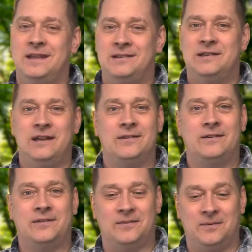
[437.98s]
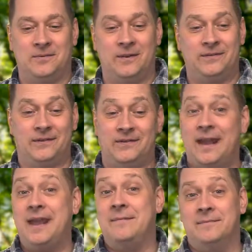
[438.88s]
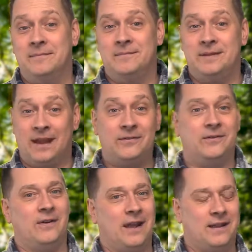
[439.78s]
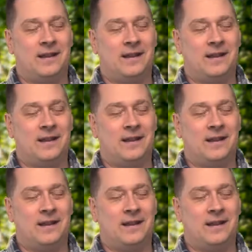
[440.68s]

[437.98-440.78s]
Jesus was the same yesterday.